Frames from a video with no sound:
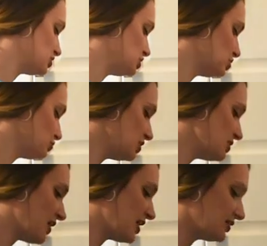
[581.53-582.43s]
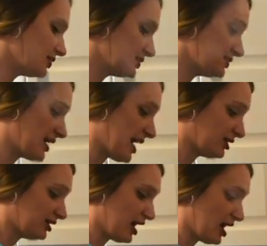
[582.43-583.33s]
So you can really make this
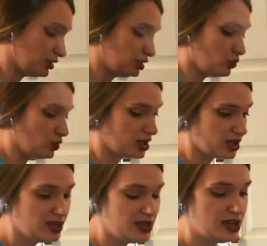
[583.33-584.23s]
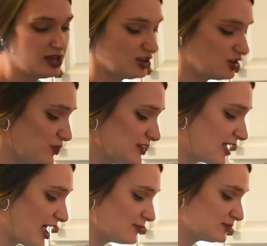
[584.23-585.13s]
exactly how you want it. There's been
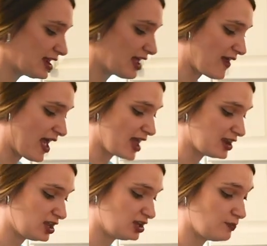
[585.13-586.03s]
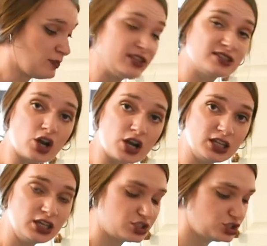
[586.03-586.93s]
times that I've added minced
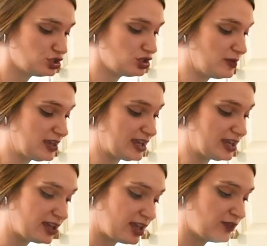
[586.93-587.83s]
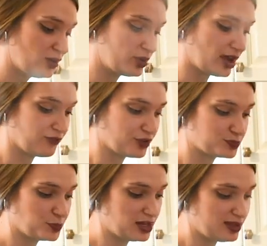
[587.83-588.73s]
garlic to the beginning of it when I
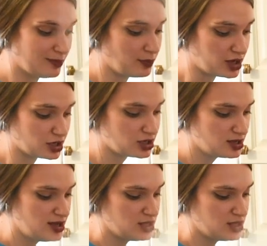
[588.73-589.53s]
first put in the butter.